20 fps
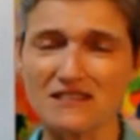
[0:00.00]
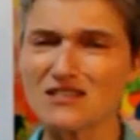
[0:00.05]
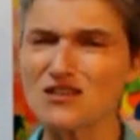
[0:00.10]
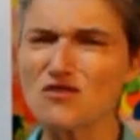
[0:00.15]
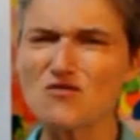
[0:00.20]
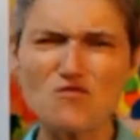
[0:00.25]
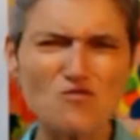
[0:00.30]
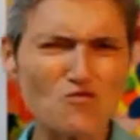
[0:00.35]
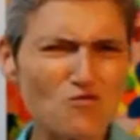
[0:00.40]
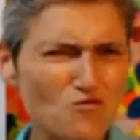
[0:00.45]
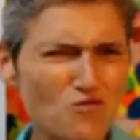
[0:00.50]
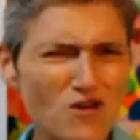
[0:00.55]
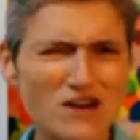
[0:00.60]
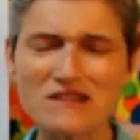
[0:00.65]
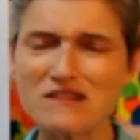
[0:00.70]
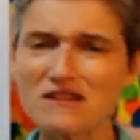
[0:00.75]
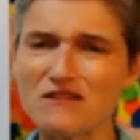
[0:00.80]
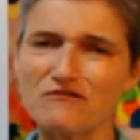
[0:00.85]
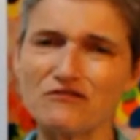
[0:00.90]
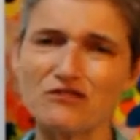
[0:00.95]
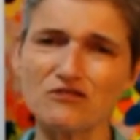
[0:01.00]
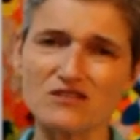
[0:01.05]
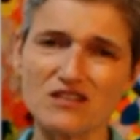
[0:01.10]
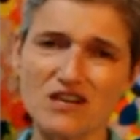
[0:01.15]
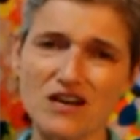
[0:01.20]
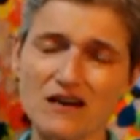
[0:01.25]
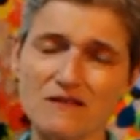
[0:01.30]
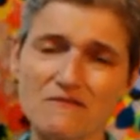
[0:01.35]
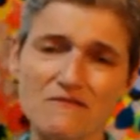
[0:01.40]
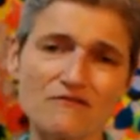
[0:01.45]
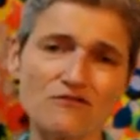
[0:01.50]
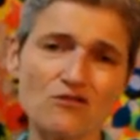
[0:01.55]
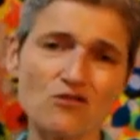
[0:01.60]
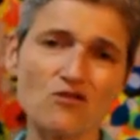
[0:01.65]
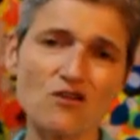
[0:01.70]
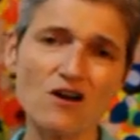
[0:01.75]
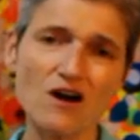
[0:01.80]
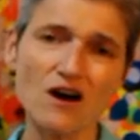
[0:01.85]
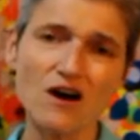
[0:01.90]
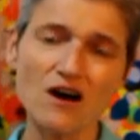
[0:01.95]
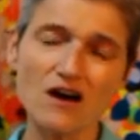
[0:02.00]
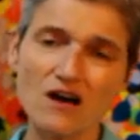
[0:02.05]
It's a wonderful time for